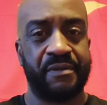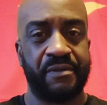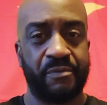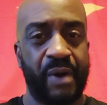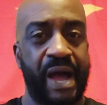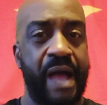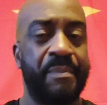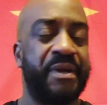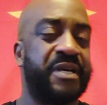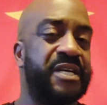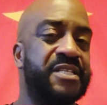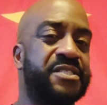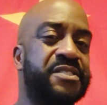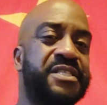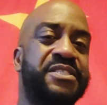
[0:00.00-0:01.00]
Why?
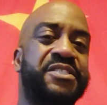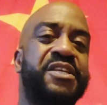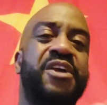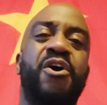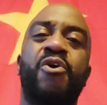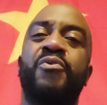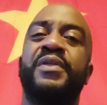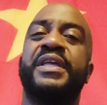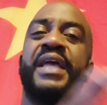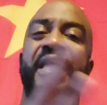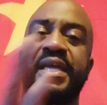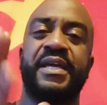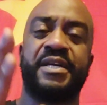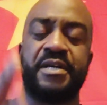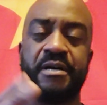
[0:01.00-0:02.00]
Because this is their only
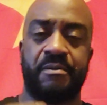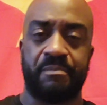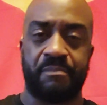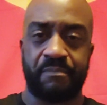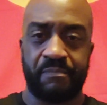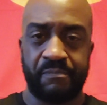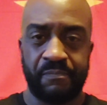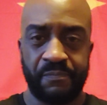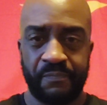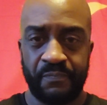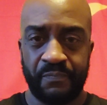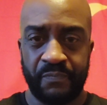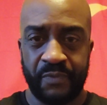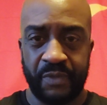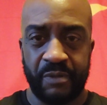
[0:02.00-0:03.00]
income.
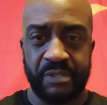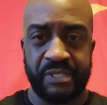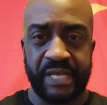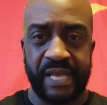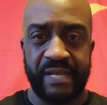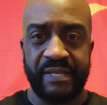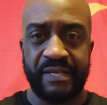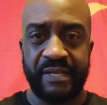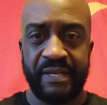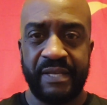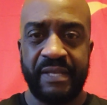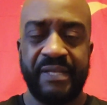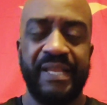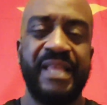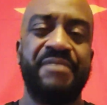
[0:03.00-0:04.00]
You know what I'm saying?
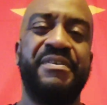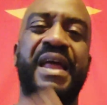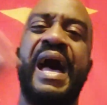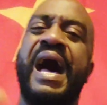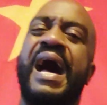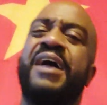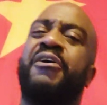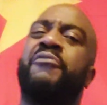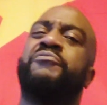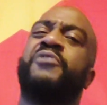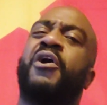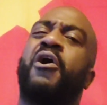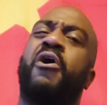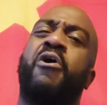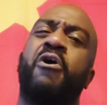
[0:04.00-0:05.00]
Living high off the
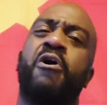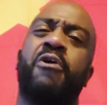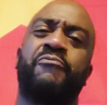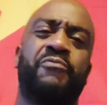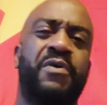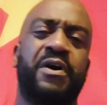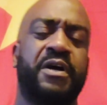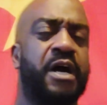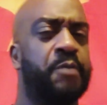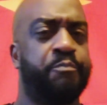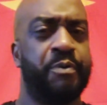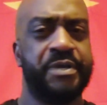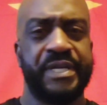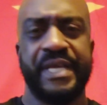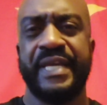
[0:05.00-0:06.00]
hog for a
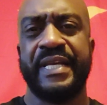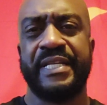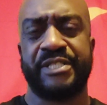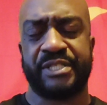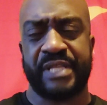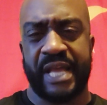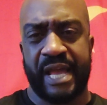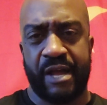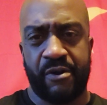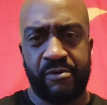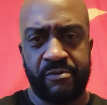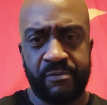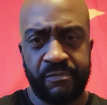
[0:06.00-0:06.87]
couple years now.